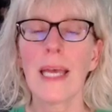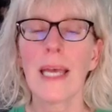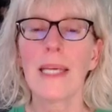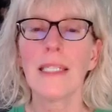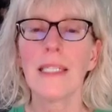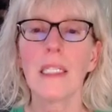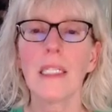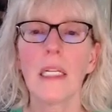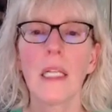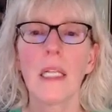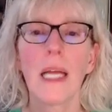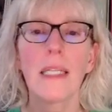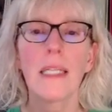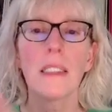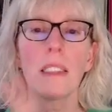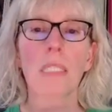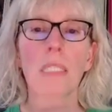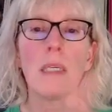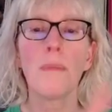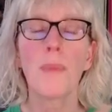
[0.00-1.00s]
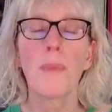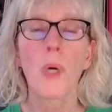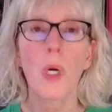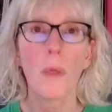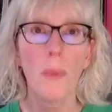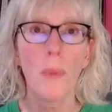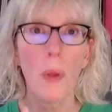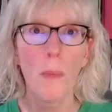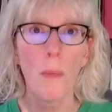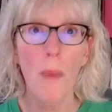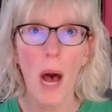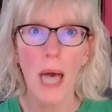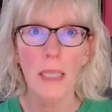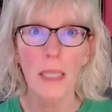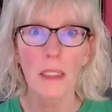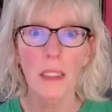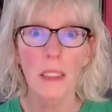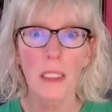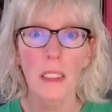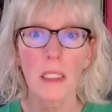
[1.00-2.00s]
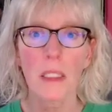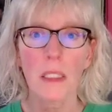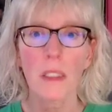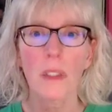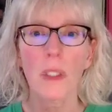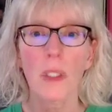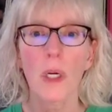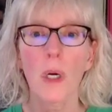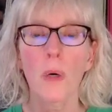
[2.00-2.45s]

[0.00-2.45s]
until I see purple boxes